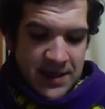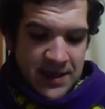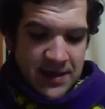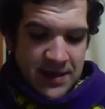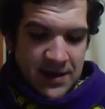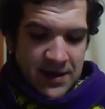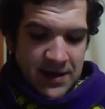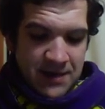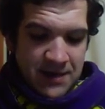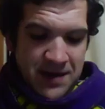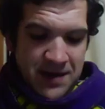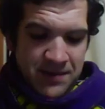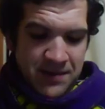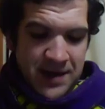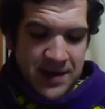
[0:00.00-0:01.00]
They hung about
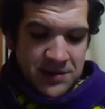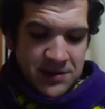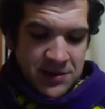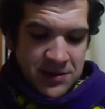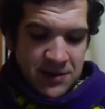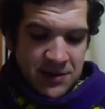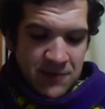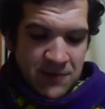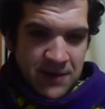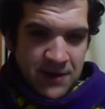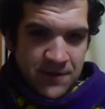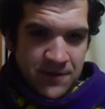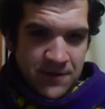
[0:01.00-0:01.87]
in passages and waited for